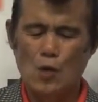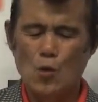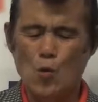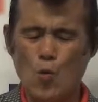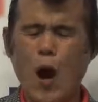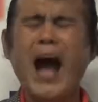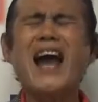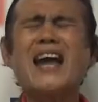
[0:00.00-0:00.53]

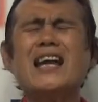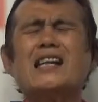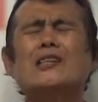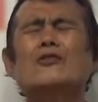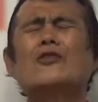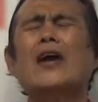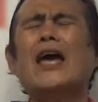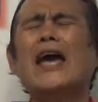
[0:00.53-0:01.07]

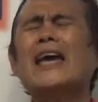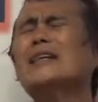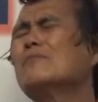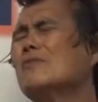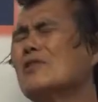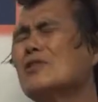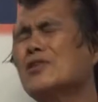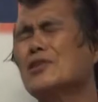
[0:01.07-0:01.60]
Wild
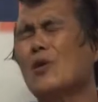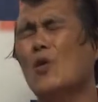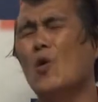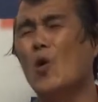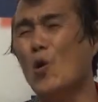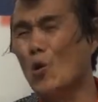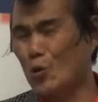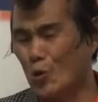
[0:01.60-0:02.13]
animals
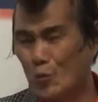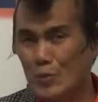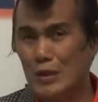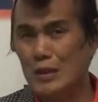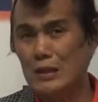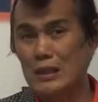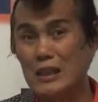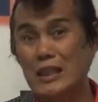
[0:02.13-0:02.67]
honor
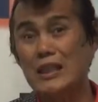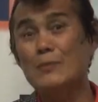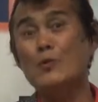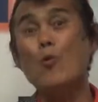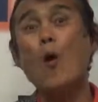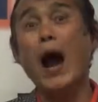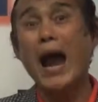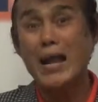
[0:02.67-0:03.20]
me.
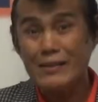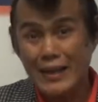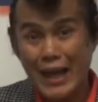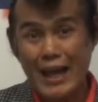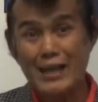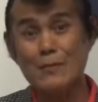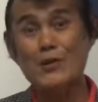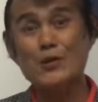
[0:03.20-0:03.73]
Even wild
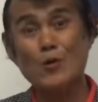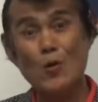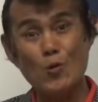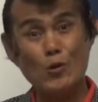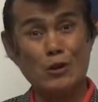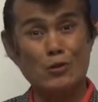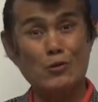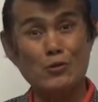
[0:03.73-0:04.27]
animals
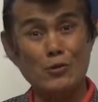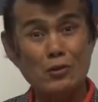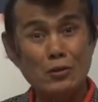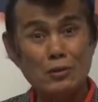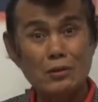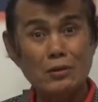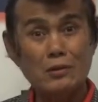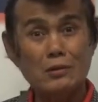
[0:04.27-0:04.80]
honor to
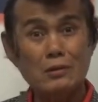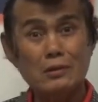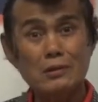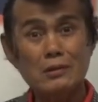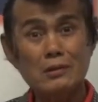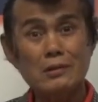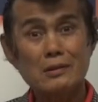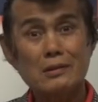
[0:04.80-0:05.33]

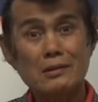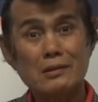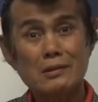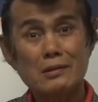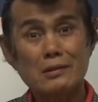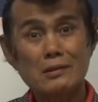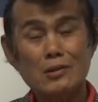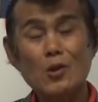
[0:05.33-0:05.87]

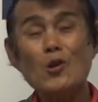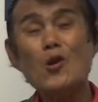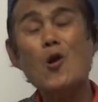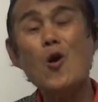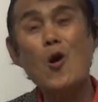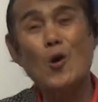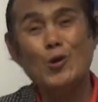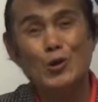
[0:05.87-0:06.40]
the
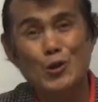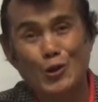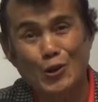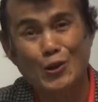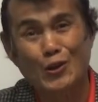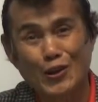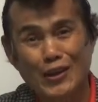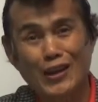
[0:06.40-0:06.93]

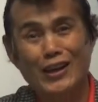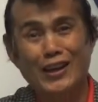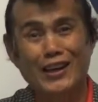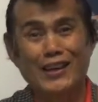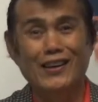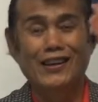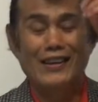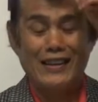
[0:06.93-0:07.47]
Lord.
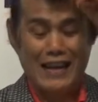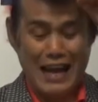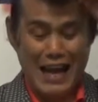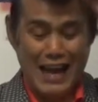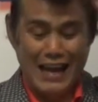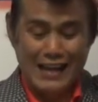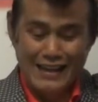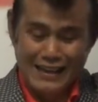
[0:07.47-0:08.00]
Huh?
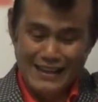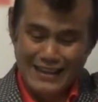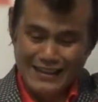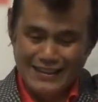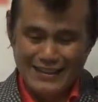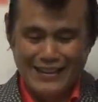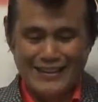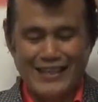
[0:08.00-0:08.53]

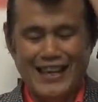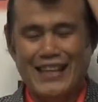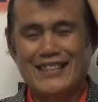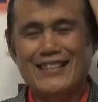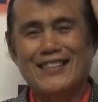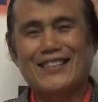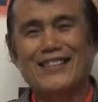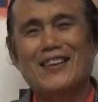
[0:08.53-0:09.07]

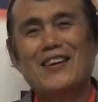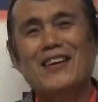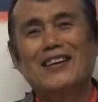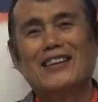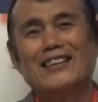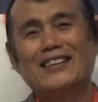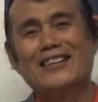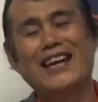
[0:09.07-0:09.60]
That's a
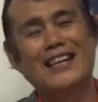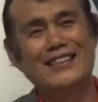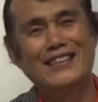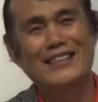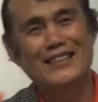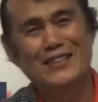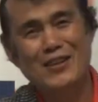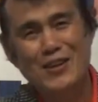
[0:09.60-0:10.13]

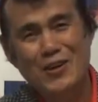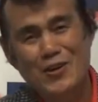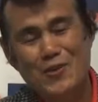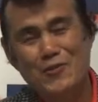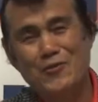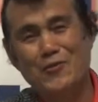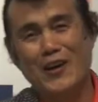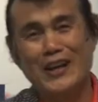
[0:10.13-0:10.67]

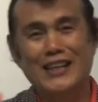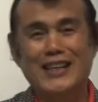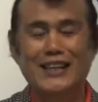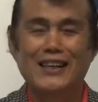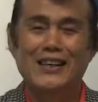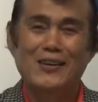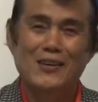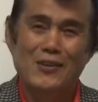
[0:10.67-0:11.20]

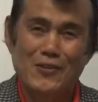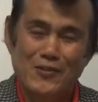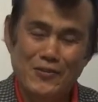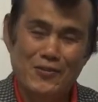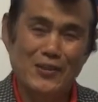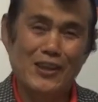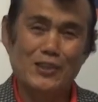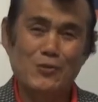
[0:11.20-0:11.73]

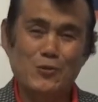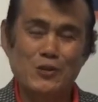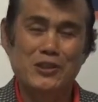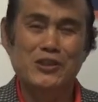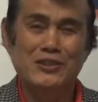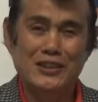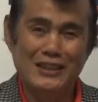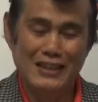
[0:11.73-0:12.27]
funny
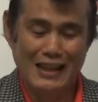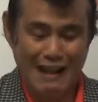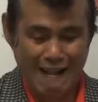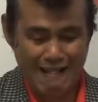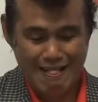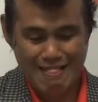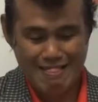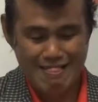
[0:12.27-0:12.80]
word.
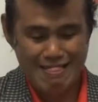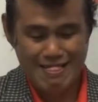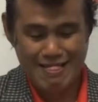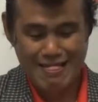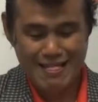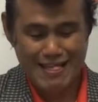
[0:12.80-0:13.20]
Huh?